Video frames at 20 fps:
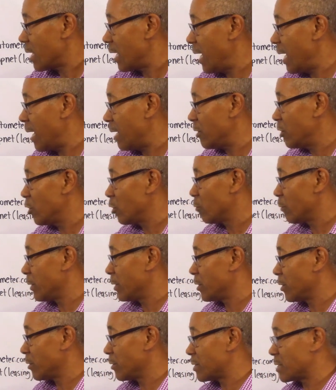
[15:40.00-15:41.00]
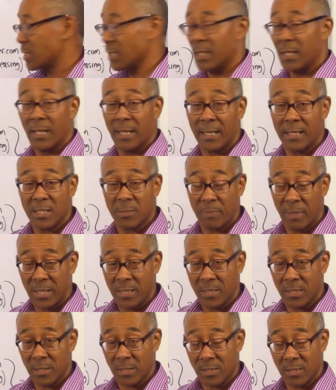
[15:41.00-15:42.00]
Can you reduce
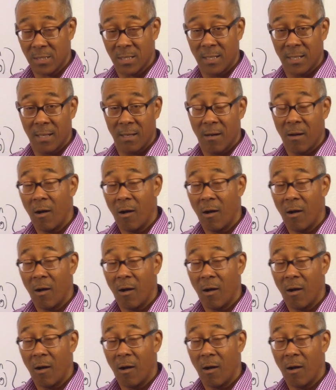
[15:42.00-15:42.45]
expenses?